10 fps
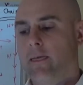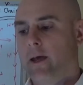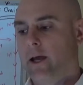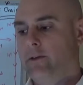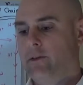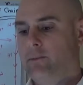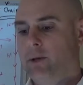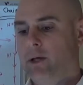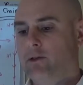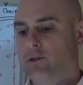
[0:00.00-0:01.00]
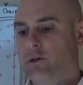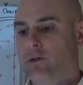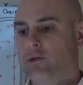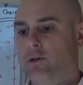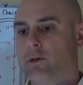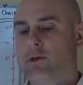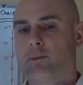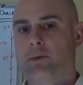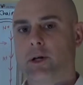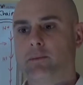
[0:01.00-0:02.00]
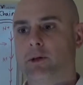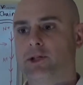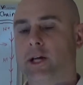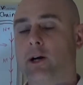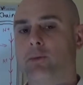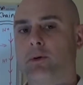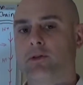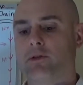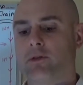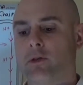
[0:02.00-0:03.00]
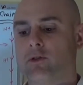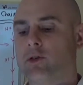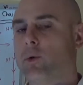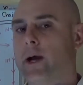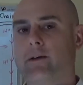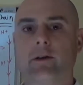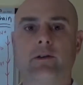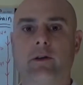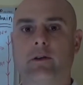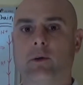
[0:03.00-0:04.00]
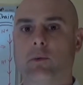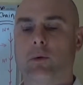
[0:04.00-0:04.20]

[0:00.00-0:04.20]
ATP is used to pretty much help us do everything that